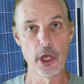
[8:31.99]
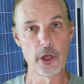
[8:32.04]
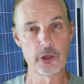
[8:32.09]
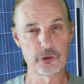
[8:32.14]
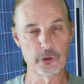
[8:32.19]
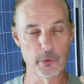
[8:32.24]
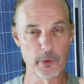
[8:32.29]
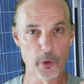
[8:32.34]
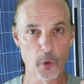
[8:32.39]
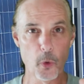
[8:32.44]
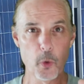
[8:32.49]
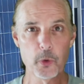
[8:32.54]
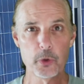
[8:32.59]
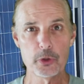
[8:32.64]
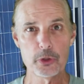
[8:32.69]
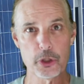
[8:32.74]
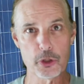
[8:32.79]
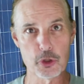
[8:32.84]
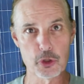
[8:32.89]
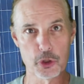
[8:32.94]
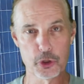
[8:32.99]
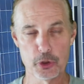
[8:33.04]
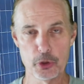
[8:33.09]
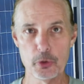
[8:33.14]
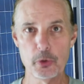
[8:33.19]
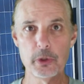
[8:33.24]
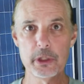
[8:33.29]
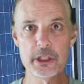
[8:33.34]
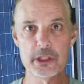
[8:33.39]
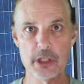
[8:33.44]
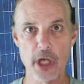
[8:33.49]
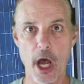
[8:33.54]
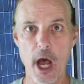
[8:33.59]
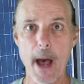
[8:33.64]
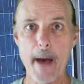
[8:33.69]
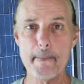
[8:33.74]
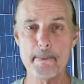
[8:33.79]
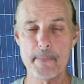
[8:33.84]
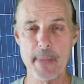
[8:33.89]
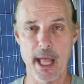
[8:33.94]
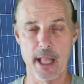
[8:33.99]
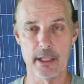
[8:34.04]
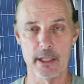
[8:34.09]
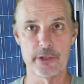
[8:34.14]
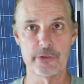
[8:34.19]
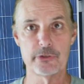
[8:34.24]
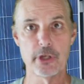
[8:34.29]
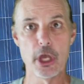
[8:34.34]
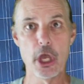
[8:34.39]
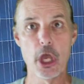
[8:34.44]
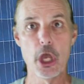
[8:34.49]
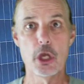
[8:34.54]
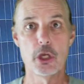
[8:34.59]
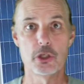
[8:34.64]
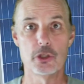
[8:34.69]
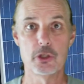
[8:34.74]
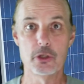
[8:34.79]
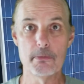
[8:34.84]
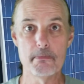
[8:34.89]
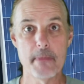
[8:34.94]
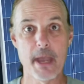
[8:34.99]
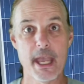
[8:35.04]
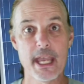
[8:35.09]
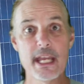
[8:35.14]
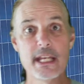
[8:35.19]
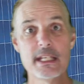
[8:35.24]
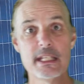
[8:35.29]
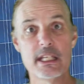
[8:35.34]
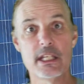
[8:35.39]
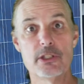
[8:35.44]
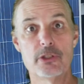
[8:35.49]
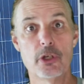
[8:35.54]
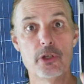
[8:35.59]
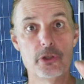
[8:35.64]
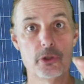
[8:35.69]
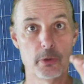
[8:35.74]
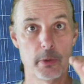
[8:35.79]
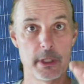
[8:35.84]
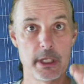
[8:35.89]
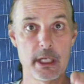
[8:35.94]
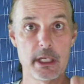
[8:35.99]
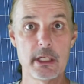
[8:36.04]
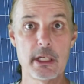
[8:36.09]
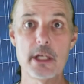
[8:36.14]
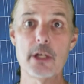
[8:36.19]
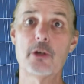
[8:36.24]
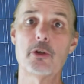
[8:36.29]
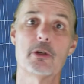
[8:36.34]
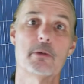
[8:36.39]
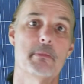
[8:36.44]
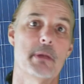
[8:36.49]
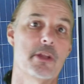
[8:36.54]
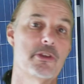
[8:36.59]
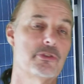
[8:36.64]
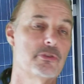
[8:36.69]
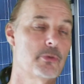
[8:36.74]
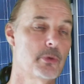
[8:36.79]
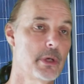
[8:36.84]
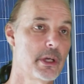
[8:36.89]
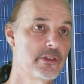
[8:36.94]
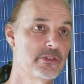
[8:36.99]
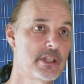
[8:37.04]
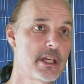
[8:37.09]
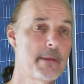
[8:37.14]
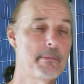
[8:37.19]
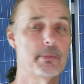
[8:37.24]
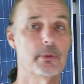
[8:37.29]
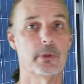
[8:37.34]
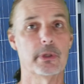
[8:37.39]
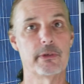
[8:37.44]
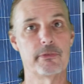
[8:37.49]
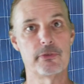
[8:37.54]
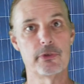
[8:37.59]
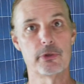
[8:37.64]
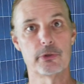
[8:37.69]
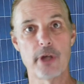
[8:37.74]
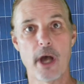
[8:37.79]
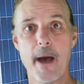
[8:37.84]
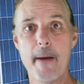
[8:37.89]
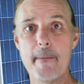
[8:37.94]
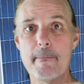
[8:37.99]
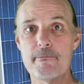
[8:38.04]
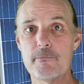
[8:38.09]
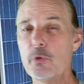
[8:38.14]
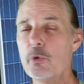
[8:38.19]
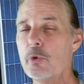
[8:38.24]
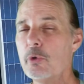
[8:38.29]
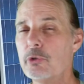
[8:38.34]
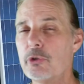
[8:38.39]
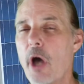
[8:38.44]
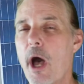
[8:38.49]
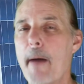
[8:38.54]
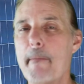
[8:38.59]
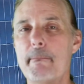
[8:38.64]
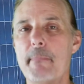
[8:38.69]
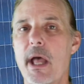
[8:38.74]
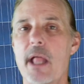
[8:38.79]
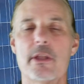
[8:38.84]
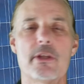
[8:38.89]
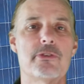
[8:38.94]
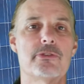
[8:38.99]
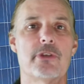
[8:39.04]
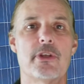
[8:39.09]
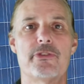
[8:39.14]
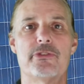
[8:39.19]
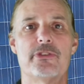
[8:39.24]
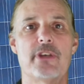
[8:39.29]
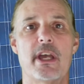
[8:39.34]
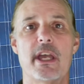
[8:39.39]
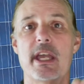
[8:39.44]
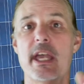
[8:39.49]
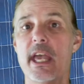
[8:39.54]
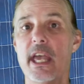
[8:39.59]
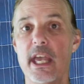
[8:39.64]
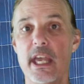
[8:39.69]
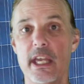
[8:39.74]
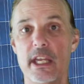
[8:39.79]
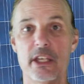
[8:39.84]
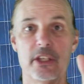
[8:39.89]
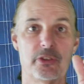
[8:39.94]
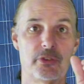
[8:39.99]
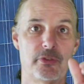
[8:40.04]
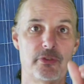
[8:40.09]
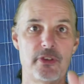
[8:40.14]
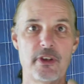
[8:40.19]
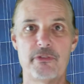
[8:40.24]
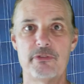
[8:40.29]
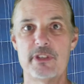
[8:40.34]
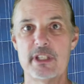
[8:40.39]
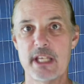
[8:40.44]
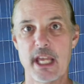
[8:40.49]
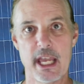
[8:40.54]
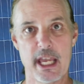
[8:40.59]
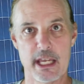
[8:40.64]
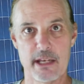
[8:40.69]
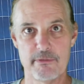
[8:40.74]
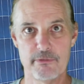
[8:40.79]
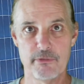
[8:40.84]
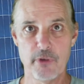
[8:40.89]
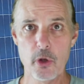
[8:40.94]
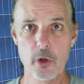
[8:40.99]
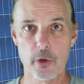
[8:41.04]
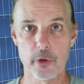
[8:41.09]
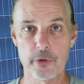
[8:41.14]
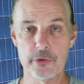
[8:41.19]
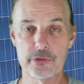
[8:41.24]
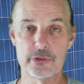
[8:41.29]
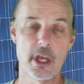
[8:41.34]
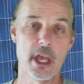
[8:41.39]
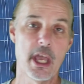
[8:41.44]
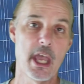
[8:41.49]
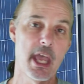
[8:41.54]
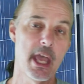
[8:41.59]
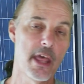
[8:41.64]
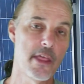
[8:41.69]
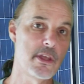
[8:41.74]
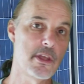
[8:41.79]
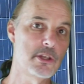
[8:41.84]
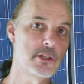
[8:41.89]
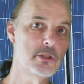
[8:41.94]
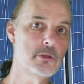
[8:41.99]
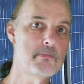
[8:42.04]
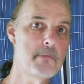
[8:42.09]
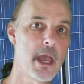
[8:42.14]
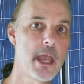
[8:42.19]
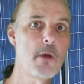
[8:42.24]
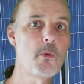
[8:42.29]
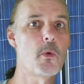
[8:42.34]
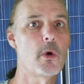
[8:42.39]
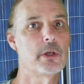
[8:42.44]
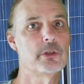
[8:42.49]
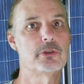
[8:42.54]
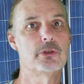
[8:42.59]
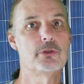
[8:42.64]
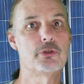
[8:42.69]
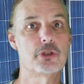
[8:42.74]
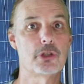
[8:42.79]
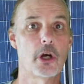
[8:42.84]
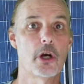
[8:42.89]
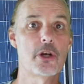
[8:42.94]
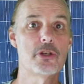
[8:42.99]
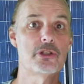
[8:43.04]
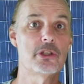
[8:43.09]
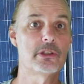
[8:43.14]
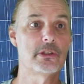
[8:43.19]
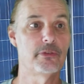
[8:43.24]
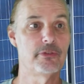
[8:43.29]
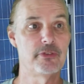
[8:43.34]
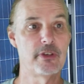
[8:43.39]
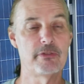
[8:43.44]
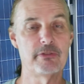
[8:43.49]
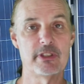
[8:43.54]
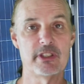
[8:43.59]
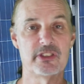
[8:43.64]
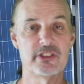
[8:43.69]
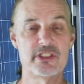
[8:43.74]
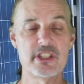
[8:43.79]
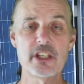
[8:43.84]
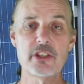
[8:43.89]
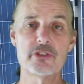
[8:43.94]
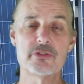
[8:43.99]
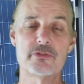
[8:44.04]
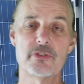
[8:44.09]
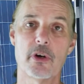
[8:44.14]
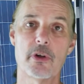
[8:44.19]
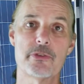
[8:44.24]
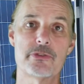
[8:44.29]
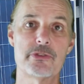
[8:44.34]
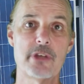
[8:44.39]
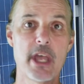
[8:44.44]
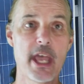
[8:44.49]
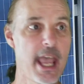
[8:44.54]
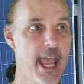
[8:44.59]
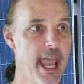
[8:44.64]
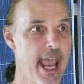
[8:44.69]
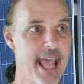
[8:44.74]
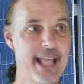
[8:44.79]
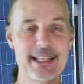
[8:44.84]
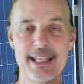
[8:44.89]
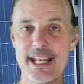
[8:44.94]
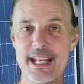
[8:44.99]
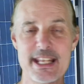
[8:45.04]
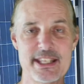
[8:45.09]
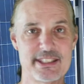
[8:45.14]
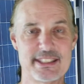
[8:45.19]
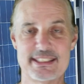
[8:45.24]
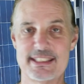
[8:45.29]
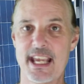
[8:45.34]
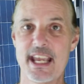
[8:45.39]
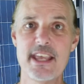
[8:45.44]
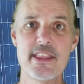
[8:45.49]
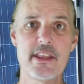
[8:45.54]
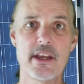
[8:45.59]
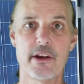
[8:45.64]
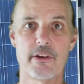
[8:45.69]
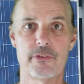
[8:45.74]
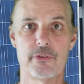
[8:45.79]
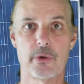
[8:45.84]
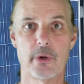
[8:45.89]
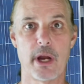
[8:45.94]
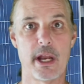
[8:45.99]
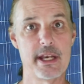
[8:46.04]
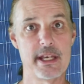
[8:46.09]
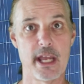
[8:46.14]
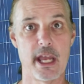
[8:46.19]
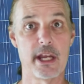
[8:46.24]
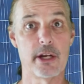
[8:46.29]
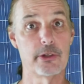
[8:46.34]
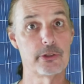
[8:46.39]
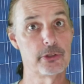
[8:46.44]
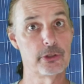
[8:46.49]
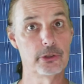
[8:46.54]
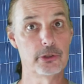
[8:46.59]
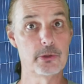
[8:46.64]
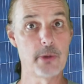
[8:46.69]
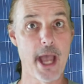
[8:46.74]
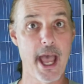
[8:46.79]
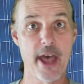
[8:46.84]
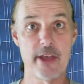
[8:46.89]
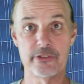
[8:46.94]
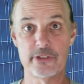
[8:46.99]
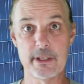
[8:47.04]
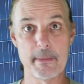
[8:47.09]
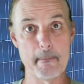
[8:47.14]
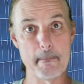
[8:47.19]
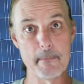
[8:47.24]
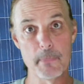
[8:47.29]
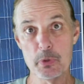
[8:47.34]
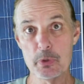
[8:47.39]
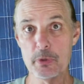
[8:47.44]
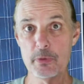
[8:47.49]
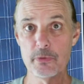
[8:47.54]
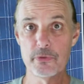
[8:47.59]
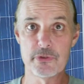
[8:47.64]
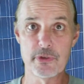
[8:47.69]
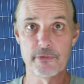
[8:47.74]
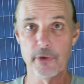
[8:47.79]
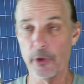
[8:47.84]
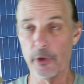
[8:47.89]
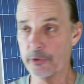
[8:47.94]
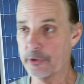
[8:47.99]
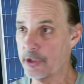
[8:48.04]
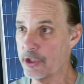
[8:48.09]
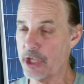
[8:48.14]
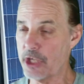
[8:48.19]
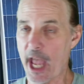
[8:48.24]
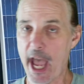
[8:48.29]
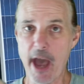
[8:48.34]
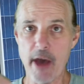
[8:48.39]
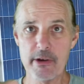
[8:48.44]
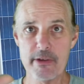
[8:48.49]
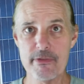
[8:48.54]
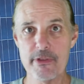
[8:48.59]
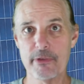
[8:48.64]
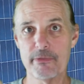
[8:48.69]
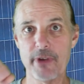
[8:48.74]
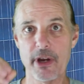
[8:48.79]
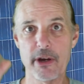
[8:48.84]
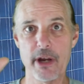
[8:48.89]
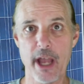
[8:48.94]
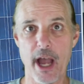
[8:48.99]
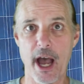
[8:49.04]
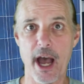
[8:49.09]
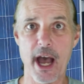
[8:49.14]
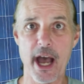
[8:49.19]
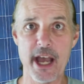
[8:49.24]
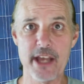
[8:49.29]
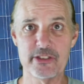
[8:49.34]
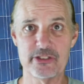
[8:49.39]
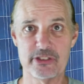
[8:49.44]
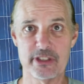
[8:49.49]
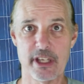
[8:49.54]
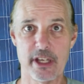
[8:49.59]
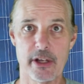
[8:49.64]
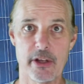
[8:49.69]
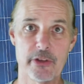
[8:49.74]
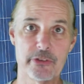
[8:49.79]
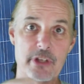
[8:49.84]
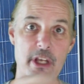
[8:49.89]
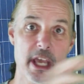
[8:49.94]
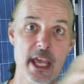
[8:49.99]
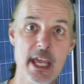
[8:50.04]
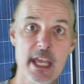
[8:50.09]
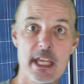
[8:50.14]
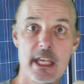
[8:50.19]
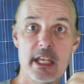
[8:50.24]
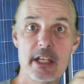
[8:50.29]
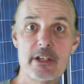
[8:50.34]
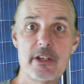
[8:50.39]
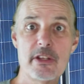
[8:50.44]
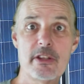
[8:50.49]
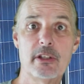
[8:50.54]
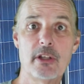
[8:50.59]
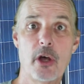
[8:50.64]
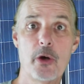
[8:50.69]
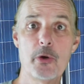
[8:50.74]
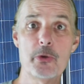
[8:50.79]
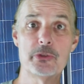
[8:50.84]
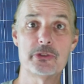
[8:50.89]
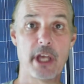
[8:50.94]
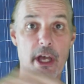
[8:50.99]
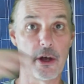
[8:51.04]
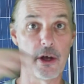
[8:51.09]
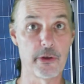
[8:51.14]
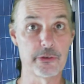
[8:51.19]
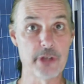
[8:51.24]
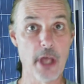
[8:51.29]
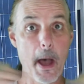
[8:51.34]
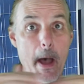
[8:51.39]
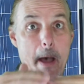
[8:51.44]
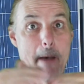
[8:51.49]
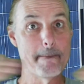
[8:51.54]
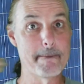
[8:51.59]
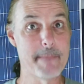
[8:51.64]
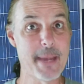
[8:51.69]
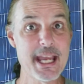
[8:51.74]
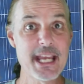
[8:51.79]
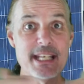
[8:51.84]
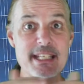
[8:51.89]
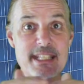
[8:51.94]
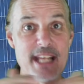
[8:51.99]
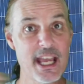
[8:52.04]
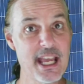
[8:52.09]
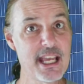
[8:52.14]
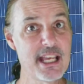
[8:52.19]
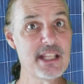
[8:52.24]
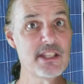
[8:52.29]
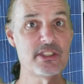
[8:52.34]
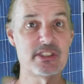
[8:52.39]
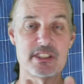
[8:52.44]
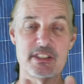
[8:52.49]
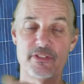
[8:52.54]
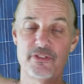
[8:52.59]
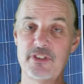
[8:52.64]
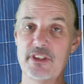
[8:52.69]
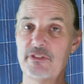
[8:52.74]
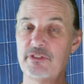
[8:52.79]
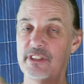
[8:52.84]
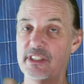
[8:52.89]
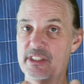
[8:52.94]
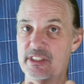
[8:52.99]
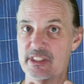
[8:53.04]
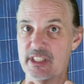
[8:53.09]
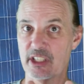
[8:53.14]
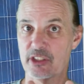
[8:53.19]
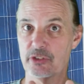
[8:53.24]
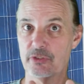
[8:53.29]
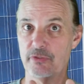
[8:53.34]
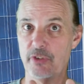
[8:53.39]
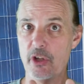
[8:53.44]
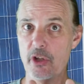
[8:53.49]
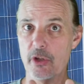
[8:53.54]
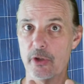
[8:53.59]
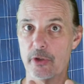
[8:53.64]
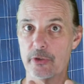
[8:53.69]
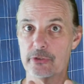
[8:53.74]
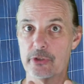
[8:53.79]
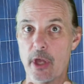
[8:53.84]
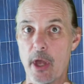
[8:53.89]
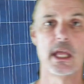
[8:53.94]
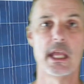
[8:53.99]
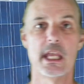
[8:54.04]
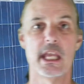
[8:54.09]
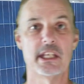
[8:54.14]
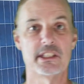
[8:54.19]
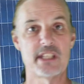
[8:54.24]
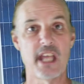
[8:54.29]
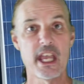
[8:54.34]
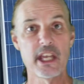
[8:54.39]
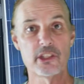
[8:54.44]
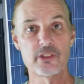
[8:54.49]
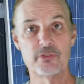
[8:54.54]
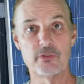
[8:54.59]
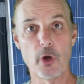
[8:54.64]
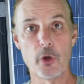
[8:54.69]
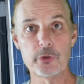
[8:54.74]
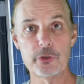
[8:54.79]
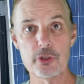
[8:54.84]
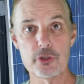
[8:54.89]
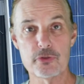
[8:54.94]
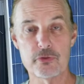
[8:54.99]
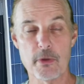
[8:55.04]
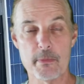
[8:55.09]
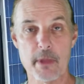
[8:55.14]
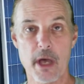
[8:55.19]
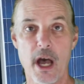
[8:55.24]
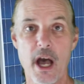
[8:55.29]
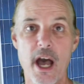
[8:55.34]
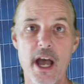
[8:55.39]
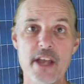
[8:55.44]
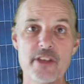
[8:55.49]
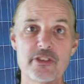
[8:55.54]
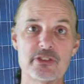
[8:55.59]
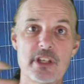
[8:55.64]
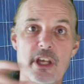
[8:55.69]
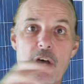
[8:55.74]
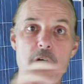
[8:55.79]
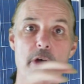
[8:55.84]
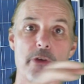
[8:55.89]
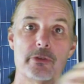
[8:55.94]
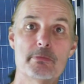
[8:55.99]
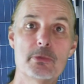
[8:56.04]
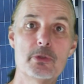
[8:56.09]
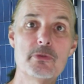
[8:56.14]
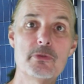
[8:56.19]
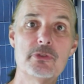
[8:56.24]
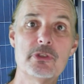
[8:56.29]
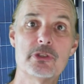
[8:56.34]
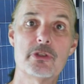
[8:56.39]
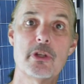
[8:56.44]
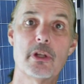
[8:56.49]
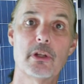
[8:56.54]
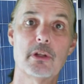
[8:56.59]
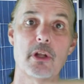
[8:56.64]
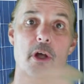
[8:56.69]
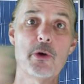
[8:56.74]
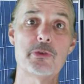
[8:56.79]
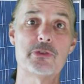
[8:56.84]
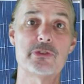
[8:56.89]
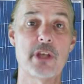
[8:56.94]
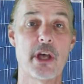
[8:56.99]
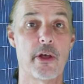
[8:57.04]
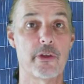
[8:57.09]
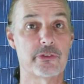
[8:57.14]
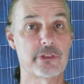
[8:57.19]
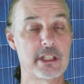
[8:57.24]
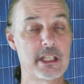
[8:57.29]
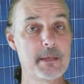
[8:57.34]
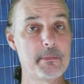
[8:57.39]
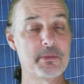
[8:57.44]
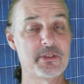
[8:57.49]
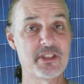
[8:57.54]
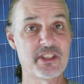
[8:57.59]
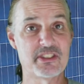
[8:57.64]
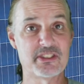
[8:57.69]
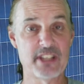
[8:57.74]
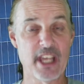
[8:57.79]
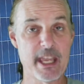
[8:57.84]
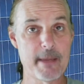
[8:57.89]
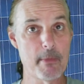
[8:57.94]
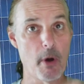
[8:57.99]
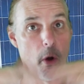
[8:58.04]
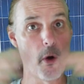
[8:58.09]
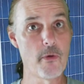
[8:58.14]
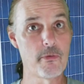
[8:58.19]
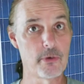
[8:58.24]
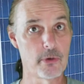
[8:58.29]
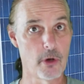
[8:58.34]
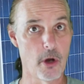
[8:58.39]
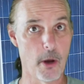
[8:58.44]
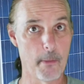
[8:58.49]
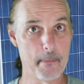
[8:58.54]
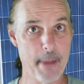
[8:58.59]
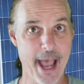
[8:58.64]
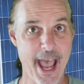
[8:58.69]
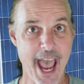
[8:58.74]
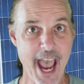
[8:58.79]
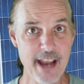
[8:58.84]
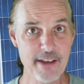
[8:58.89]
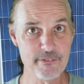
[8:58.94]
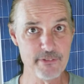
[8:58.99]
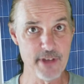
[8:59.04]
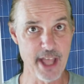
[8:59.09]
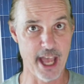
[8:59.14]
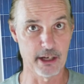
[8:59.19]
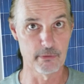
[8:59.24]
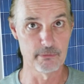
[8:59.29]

So in order to truly top balance, you may need to do it in increments. For example, if your top full top balance, let's say, is fifty-eight volts, then you may want to charge it to fifty-six volts and let it stay there for a day or two as it moves the voltage out of the very high cells into the low cells, maintains the fifty-six volts. It takes voltage from the high cells, moves it to the low cells, keeps the same overall pack back